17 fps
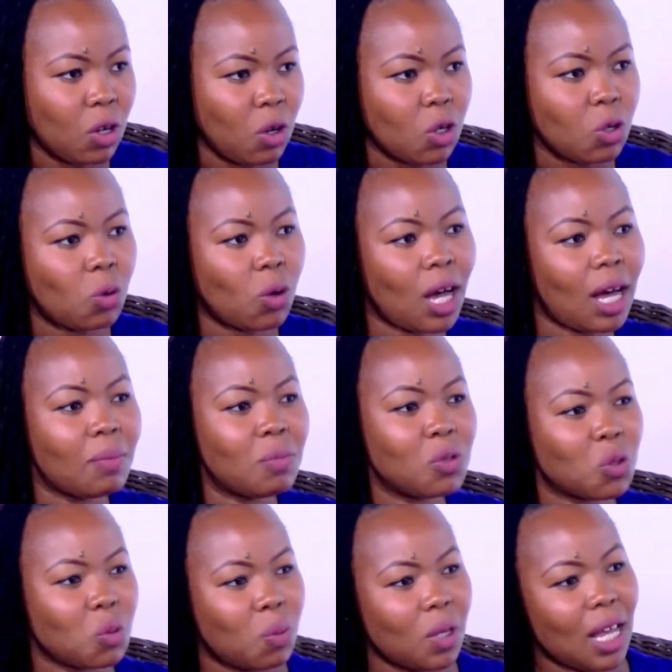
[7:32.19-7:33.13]
You come
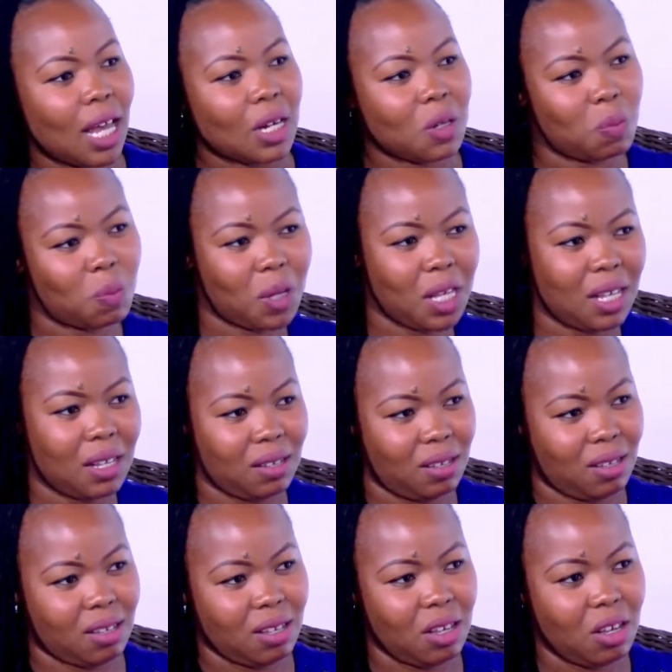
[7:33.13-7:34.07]
to be at
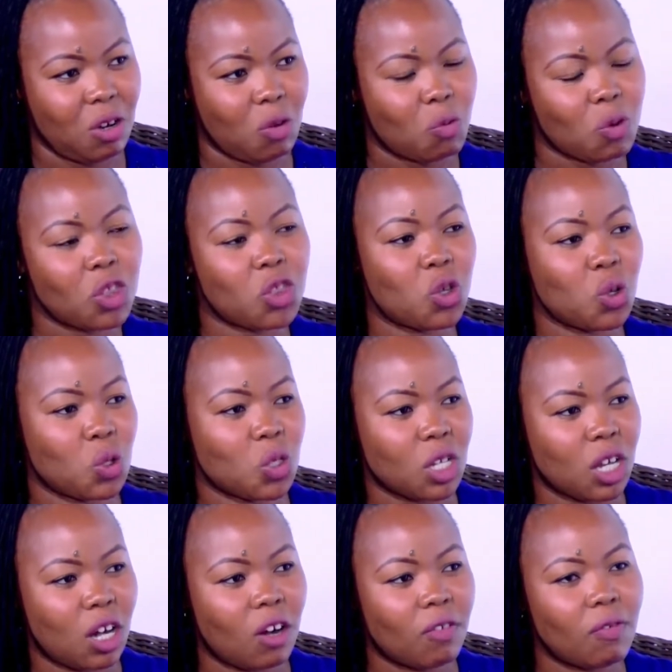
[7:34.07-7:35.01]
peace with
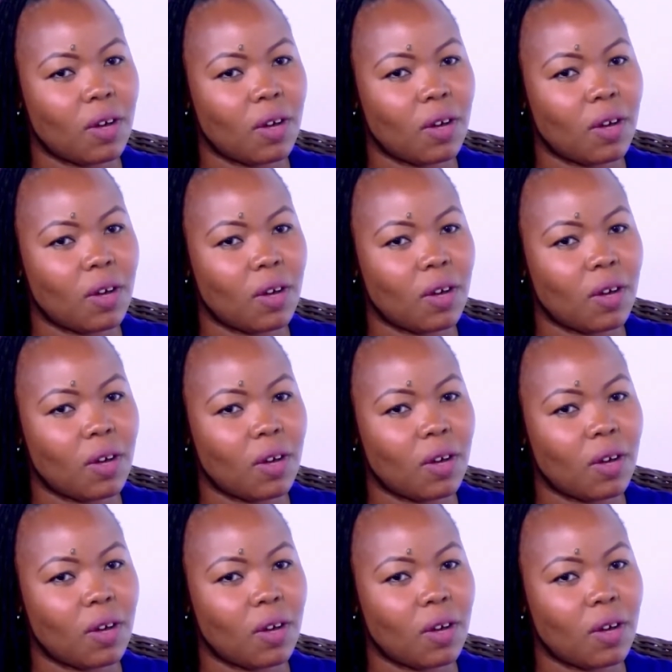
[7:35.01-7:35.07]
yourself